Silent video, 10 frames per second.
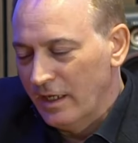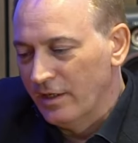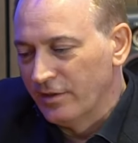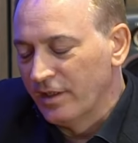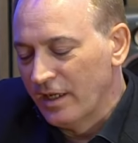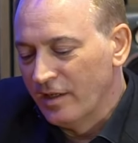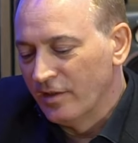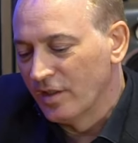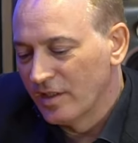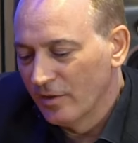Here's
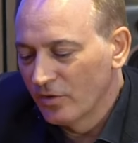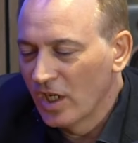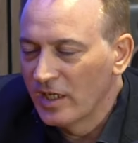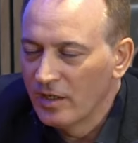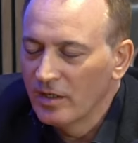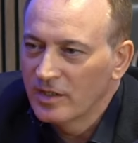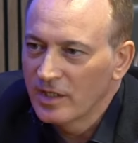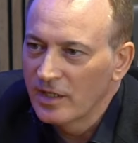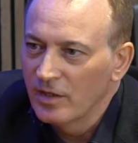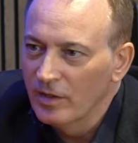the deal, take it
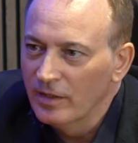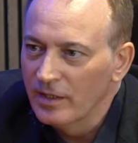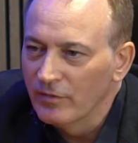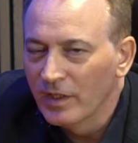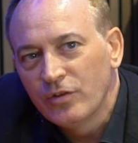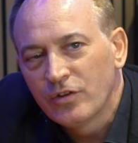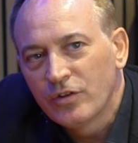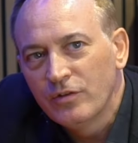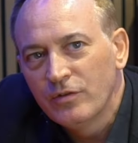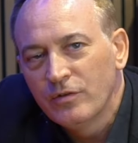or leave it.
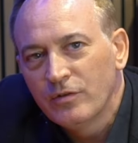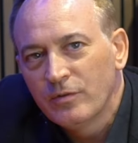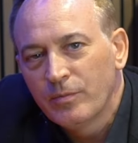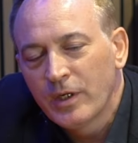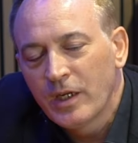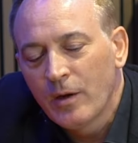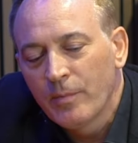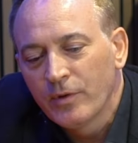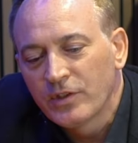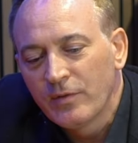To pick up
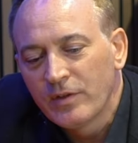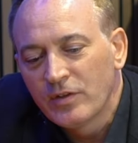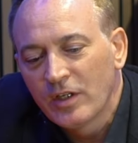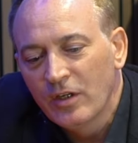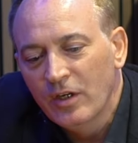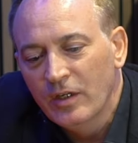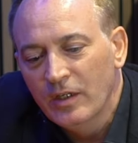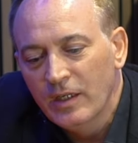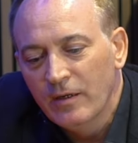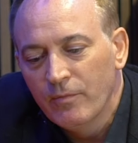on something you said
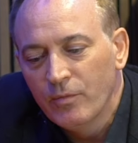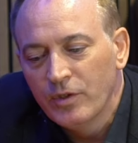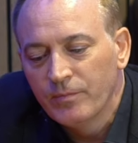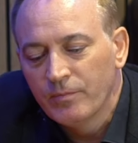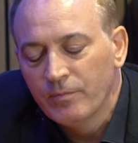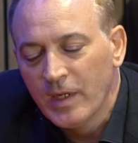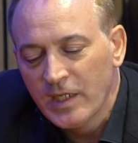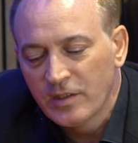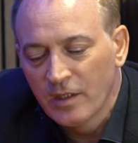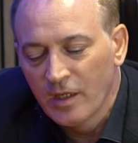earlier, which
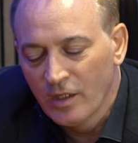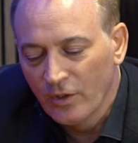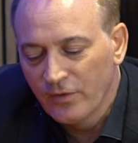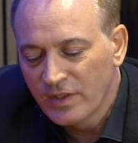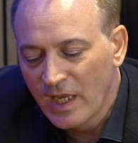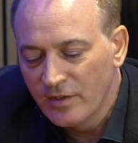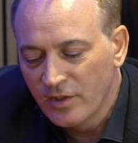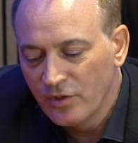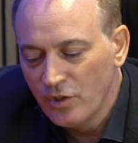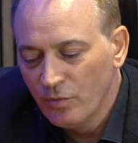makes a lot of sense,
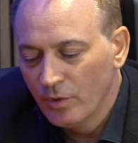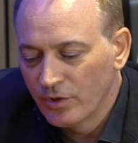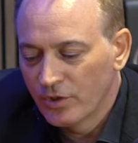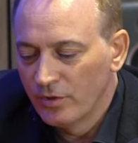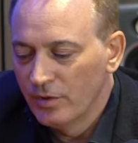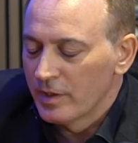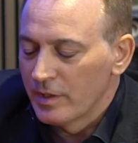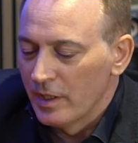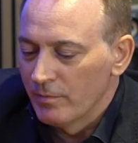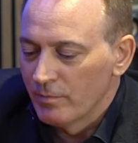is you want to
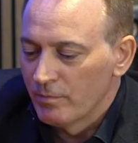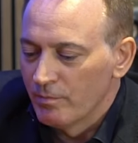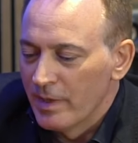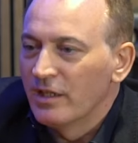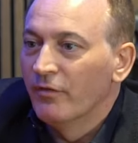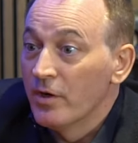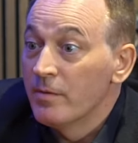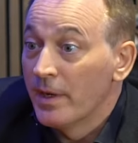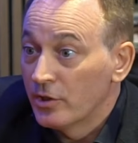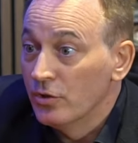make the very
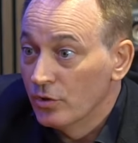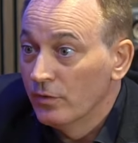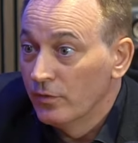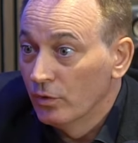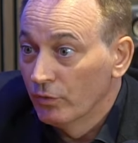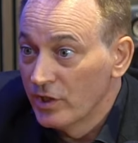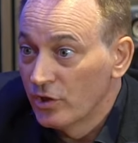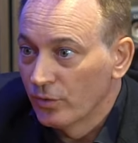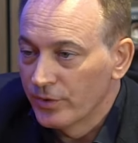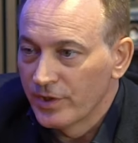best use of your
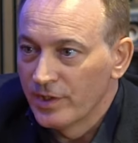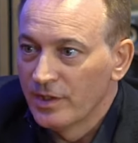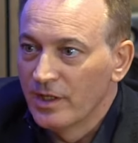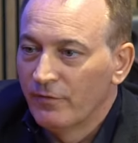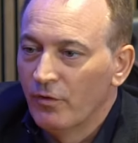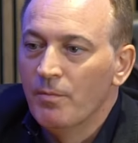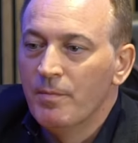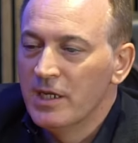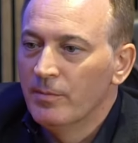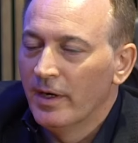resources and therefore
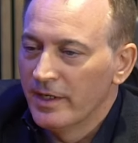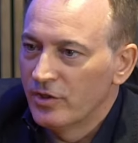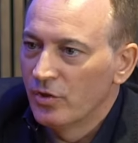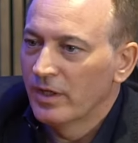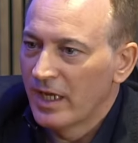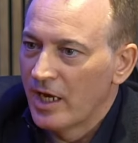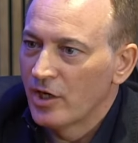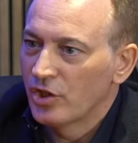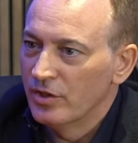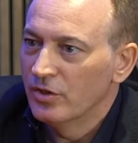minimize your
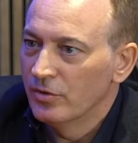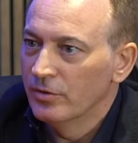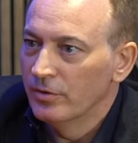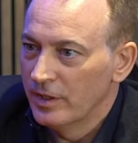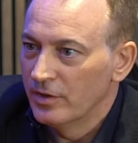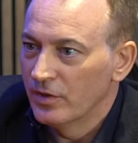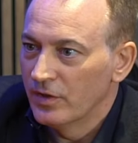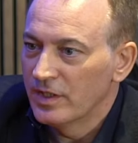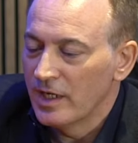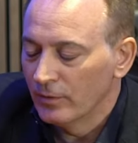cash into the
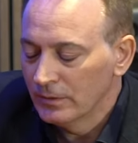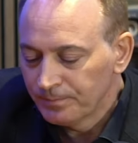deal.